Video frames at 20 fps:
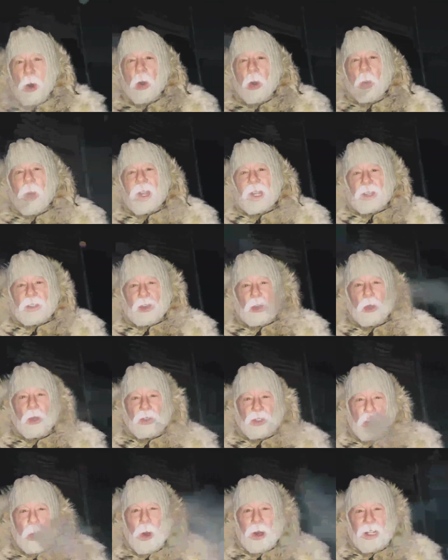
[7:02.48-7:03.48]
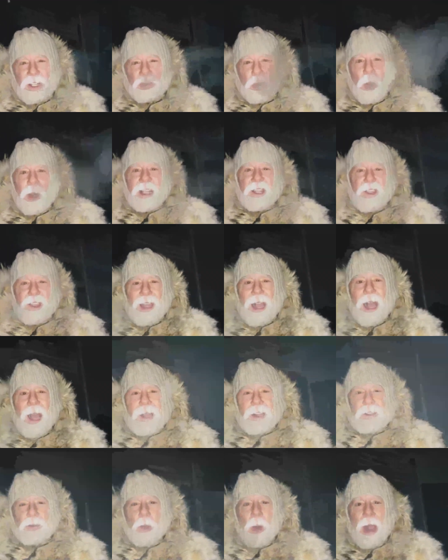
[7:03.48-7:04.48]
Pole Winter Crew 2020,
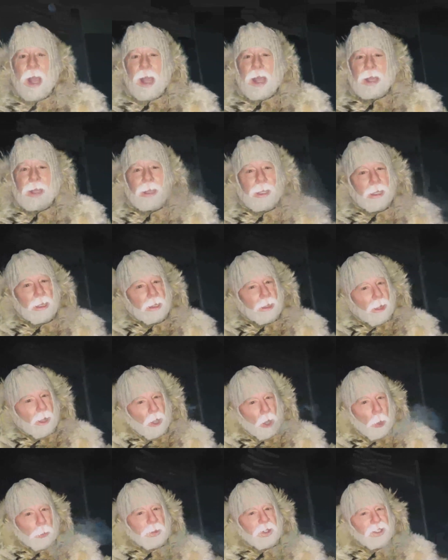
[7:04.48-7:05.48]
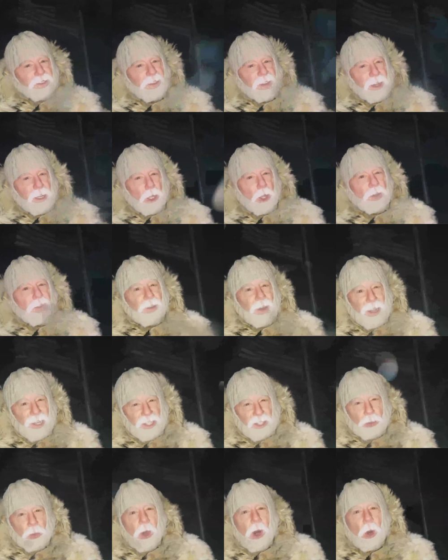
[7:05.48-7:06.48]
The Iron Way. I hope this video
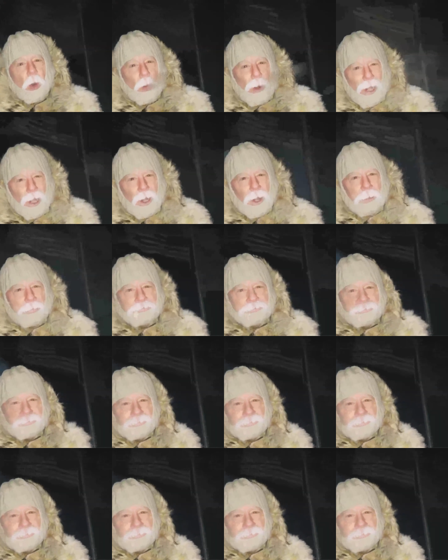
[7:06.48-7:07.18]
finds you all well.